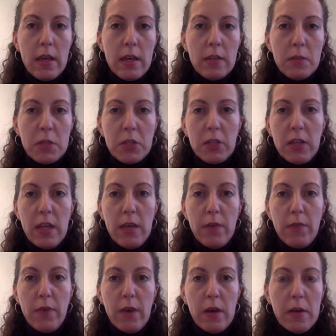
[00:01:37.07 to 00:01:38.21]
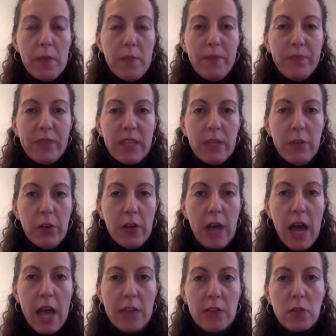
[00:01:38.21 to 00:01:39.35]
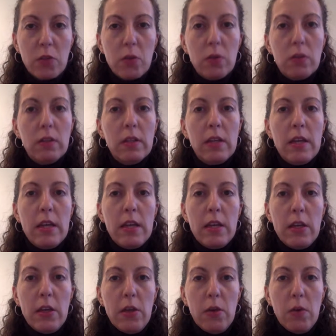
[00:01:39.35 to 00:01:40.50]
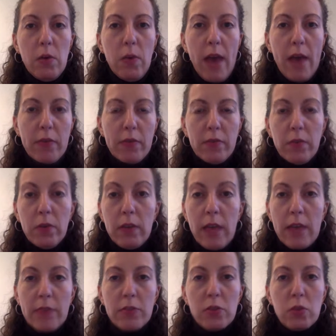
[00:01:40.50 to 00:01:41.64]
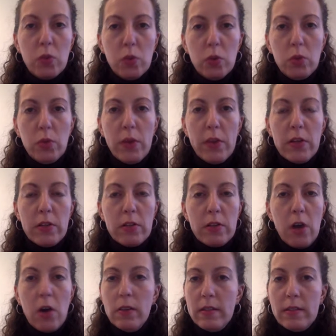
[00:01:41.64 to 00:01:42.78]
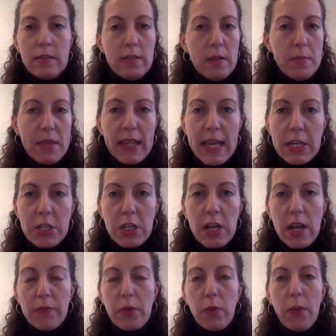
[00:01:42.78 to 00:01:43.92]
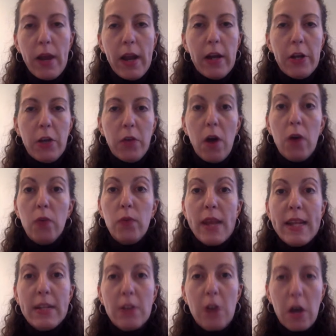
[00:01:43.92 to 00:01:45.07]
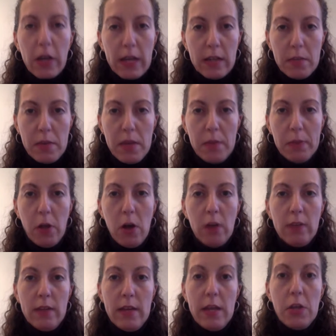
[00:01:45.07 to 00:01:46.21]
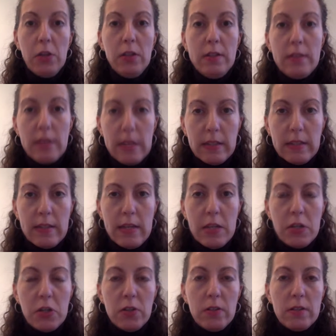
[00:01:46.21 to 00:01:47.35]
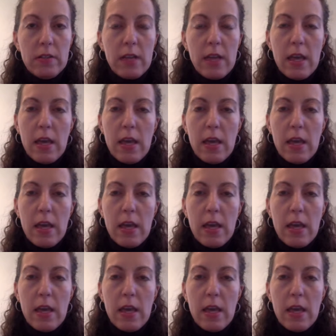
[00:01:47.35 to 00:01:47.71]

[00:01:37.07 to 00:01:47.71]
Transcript: especially if you're in high school, you have a full day of school where there's all this stimulation everywhere, you're already talking to people all day, you're listening to teachers,